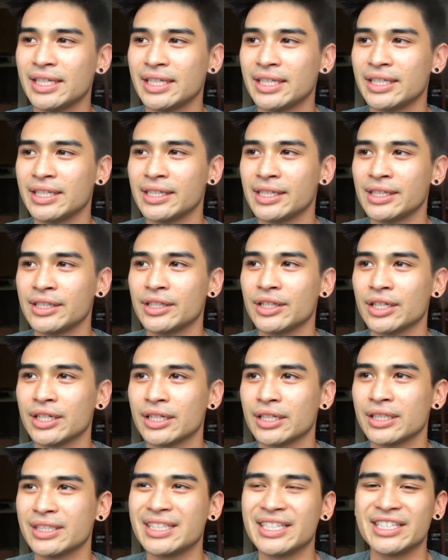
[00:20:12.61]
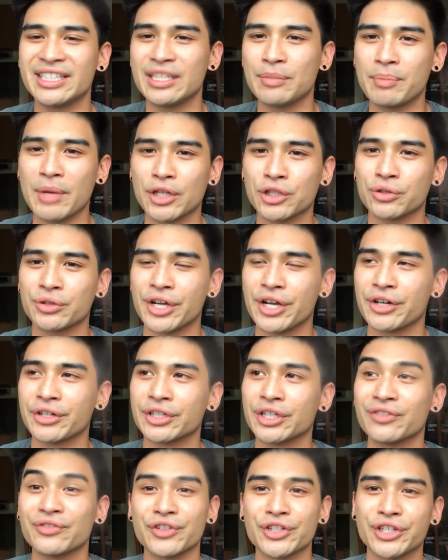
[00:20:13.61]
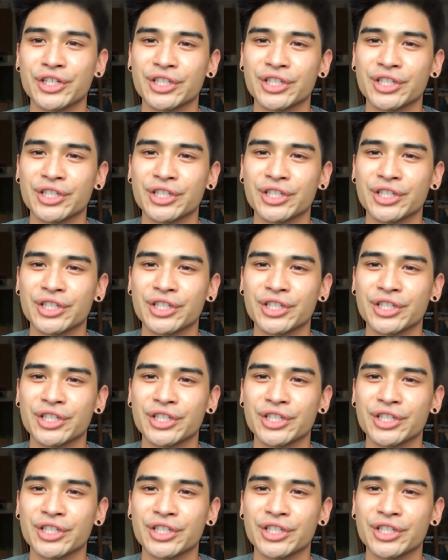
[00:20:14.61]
in the DC metro area,